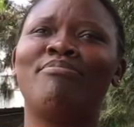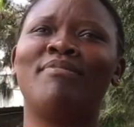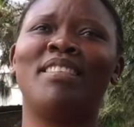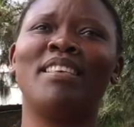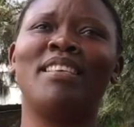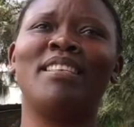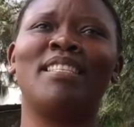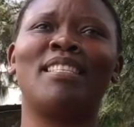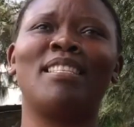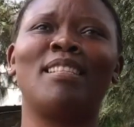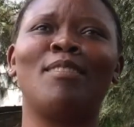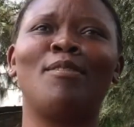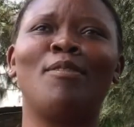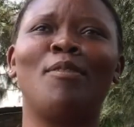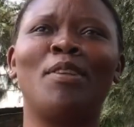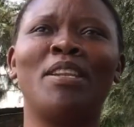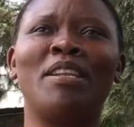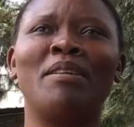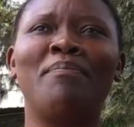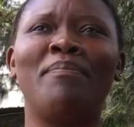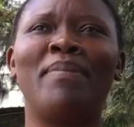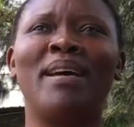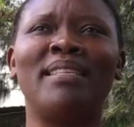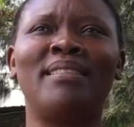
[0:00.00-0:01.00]
things
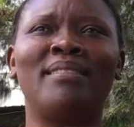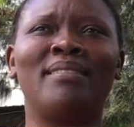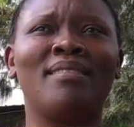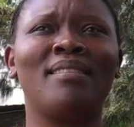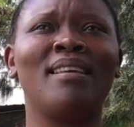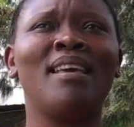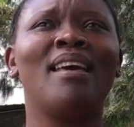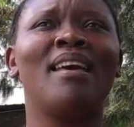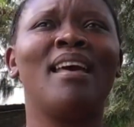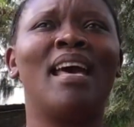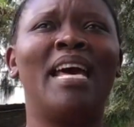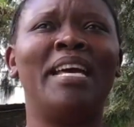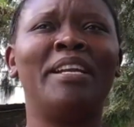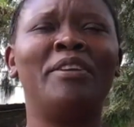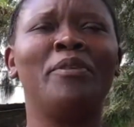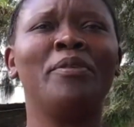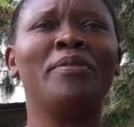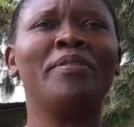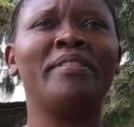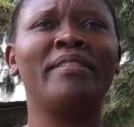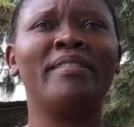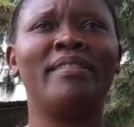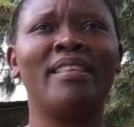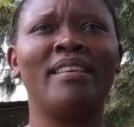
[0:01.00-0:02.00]
slowly, but I
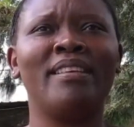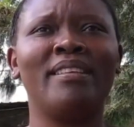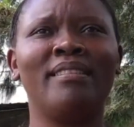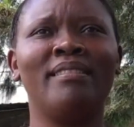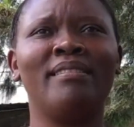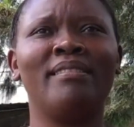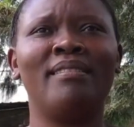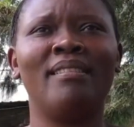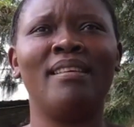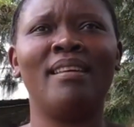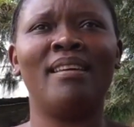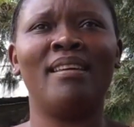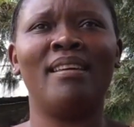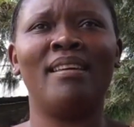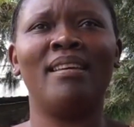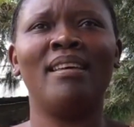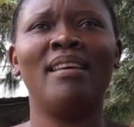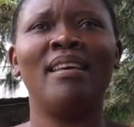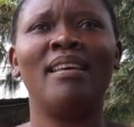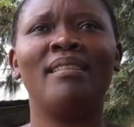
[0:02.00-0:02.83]
don't think they